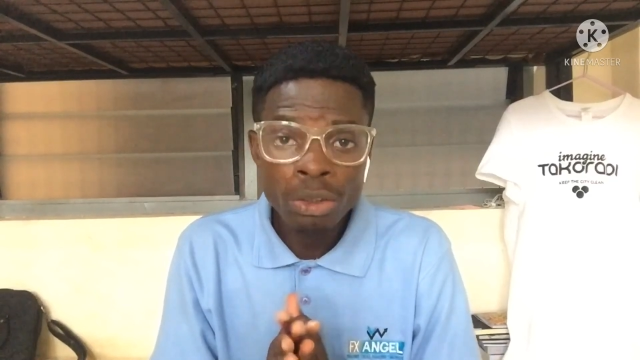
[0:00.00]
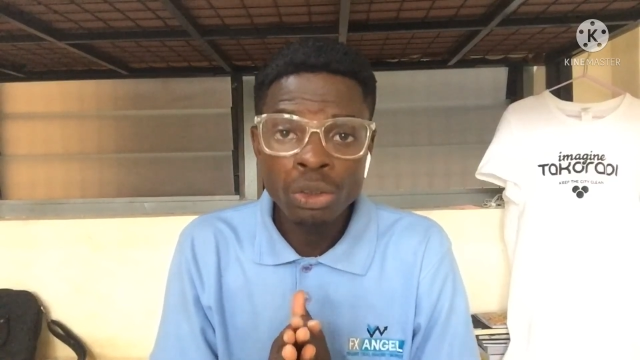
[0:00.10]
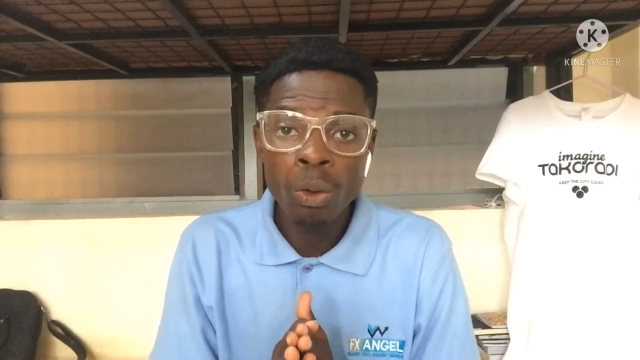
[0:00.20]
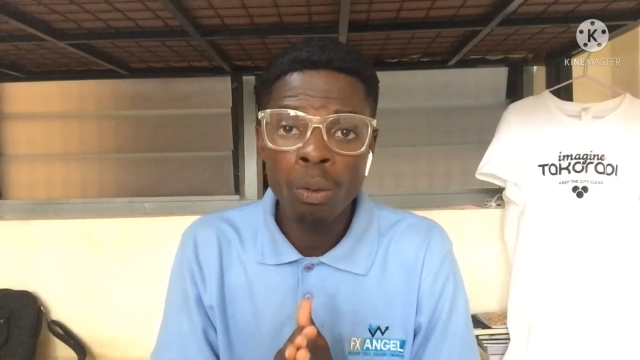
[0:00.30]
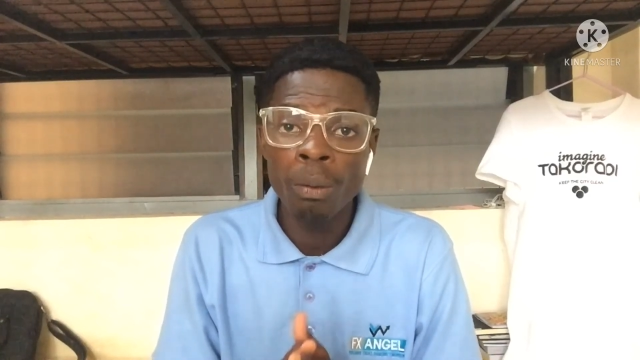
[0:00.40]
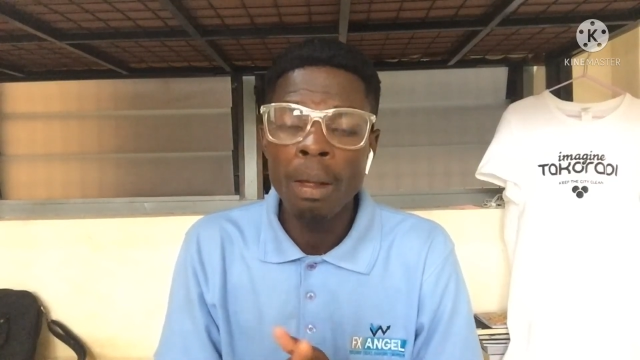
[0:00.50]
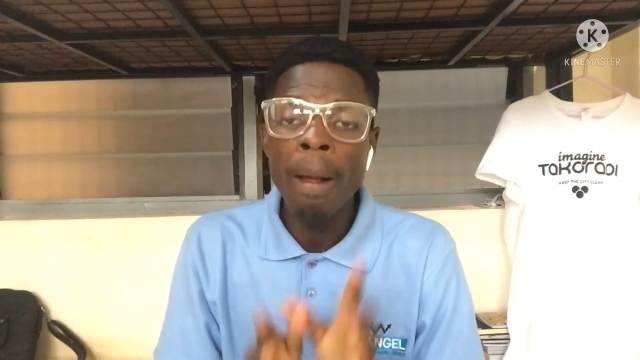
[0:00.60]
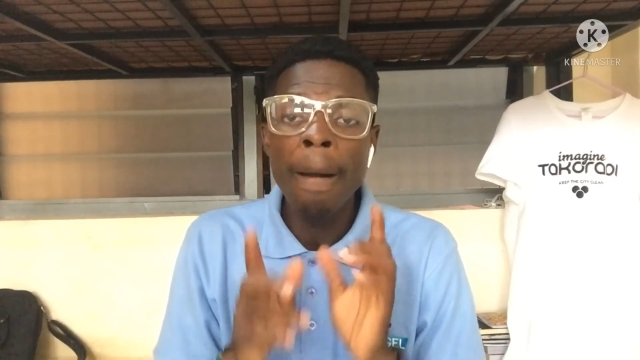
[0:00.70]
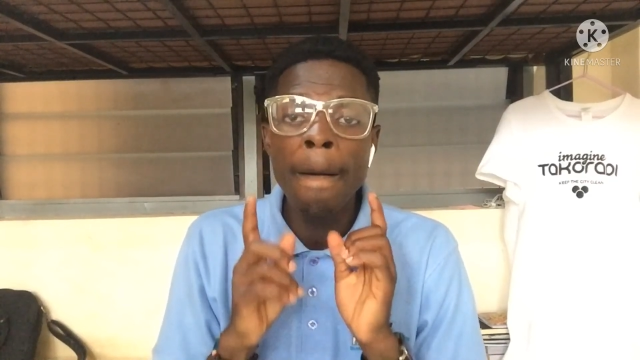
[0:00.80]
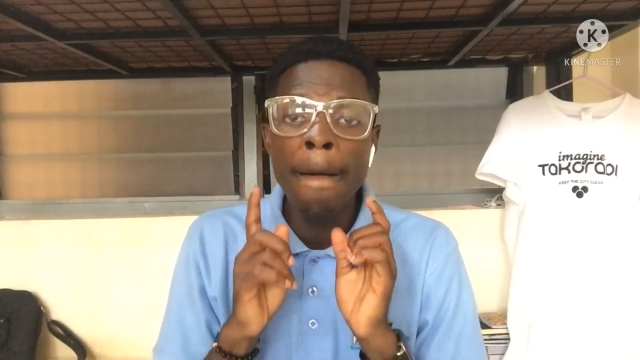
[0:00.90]
Also,
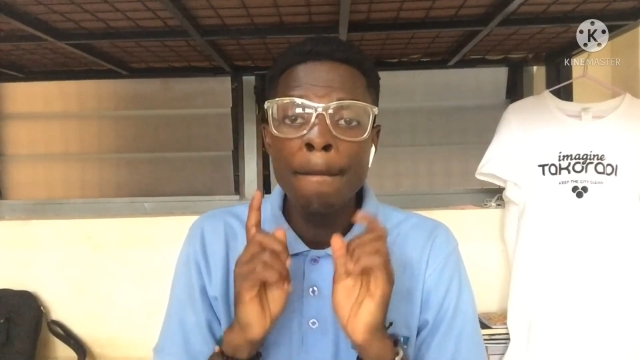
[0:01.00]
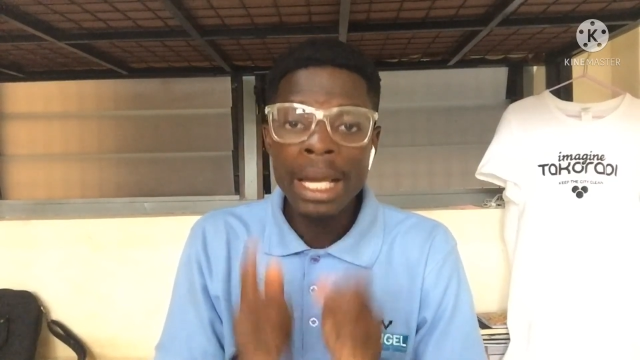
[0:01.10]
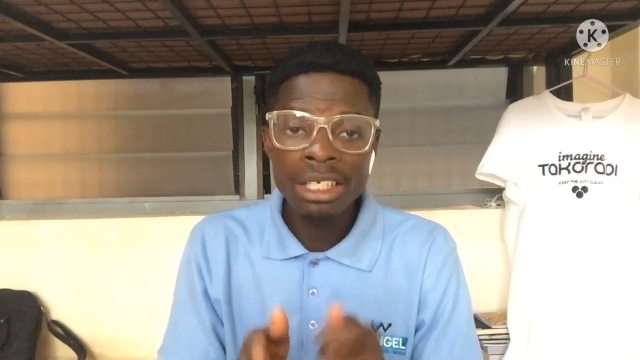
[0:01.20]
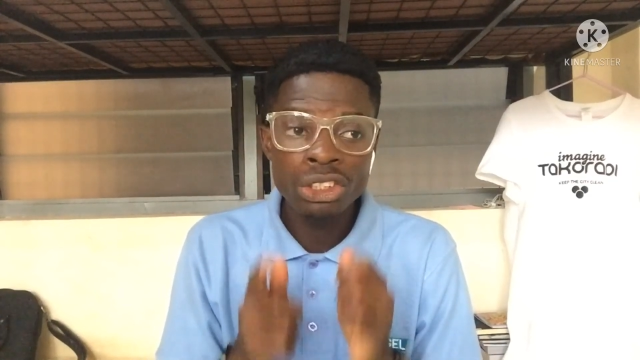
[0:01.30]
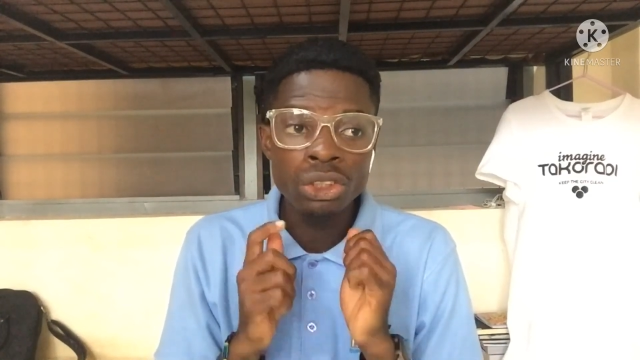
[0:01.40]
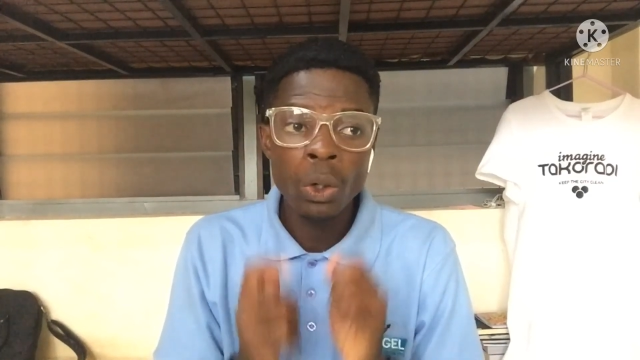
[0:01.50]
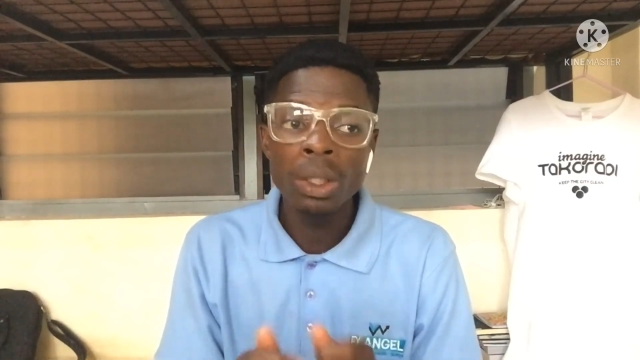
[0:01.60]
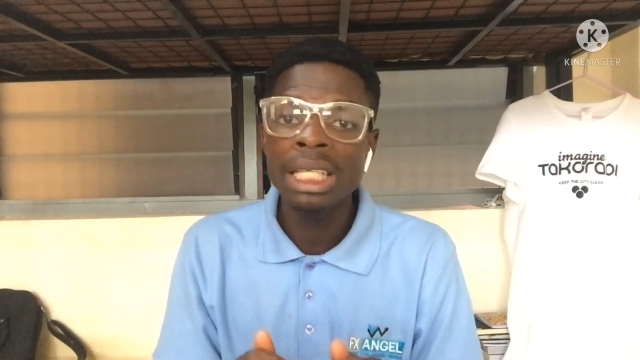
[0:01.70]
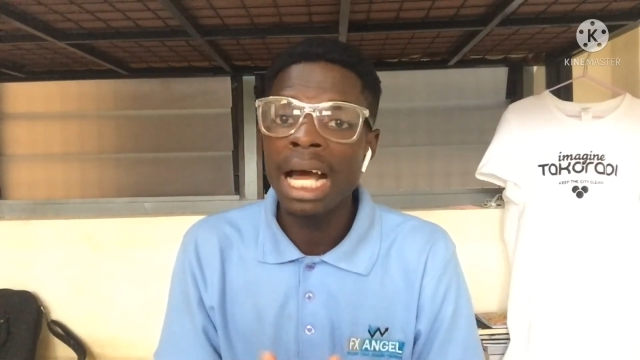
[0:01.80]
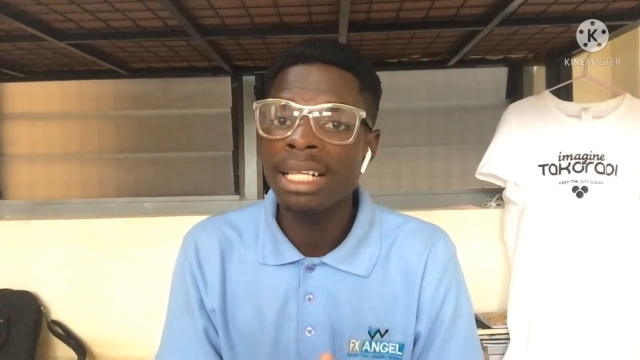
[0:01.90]
make
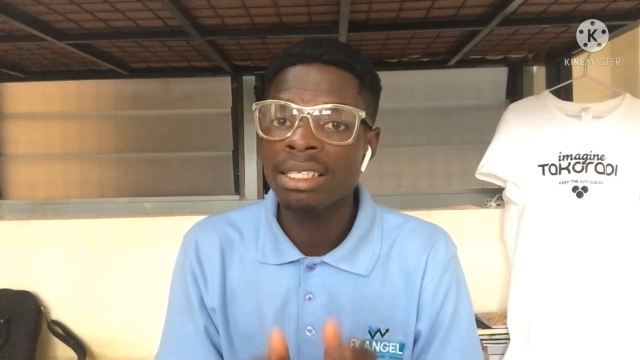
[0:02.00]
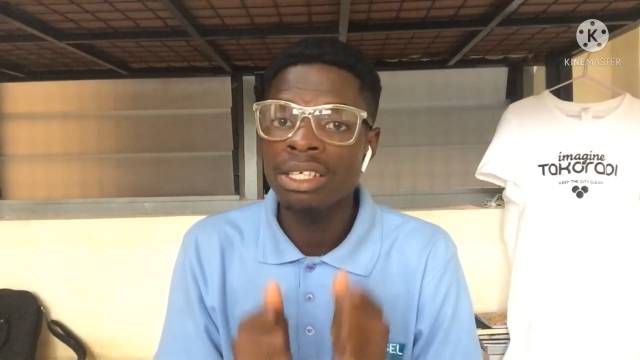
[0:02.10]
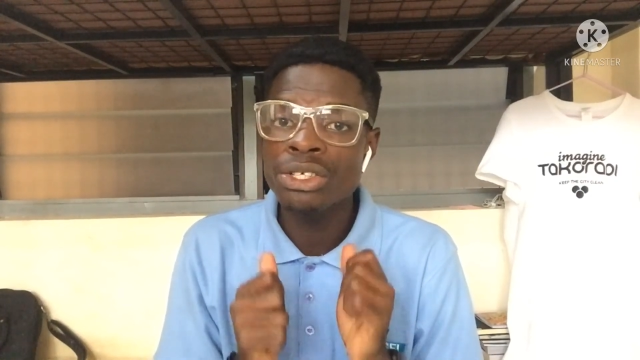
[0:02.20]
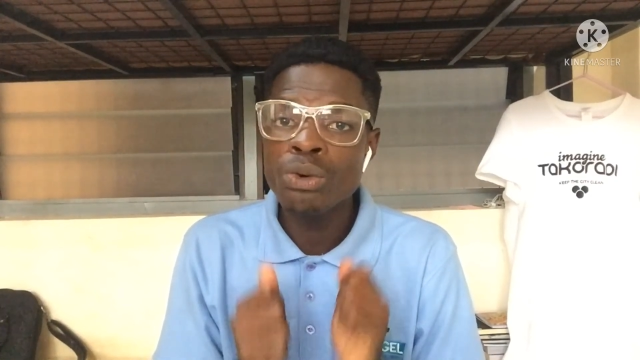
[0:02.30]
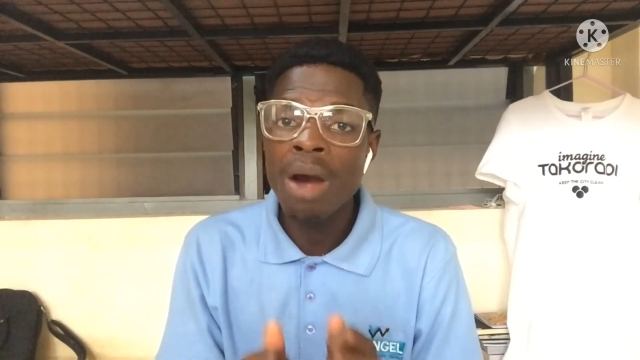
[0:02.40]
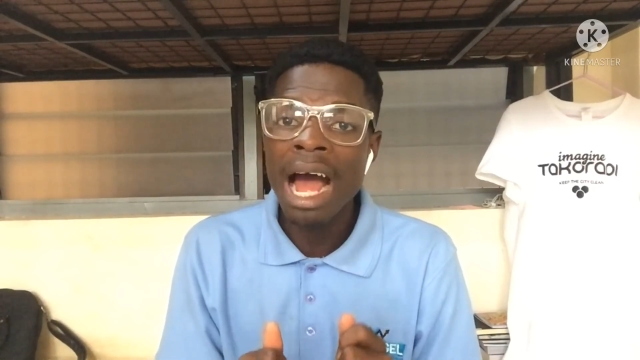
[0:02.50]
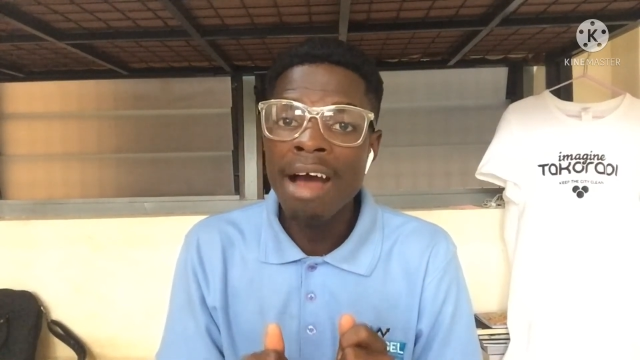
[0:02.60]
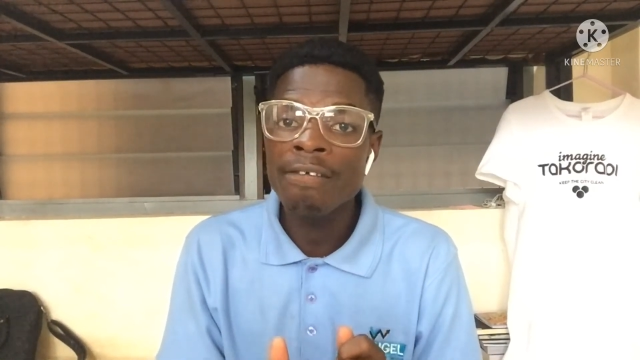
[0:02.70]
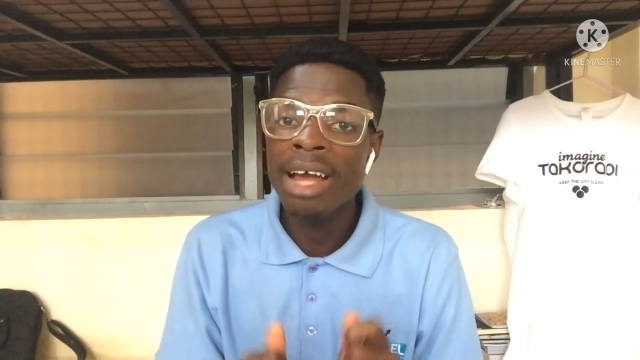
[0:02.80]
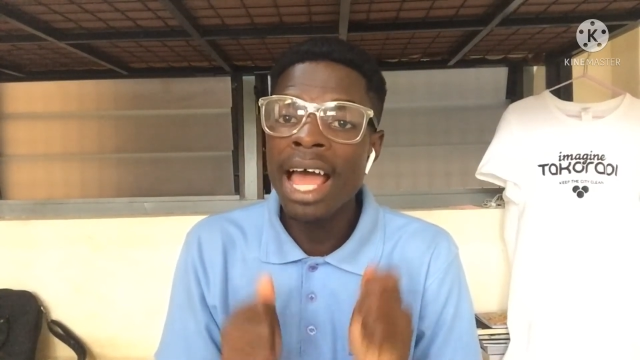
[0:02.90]
sure that you
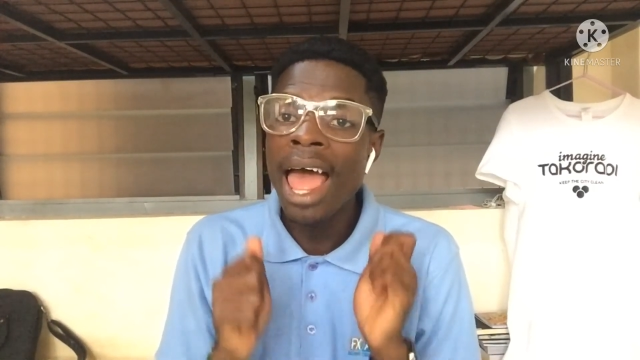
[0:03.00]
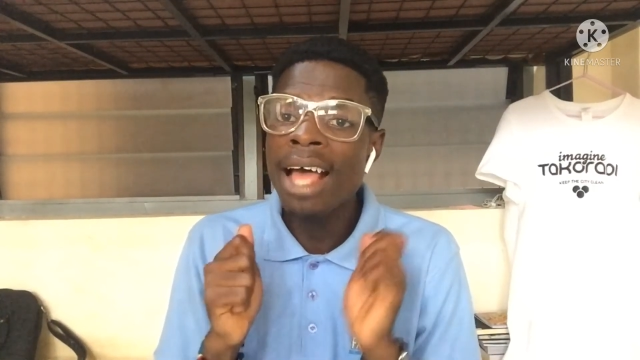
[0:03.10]
have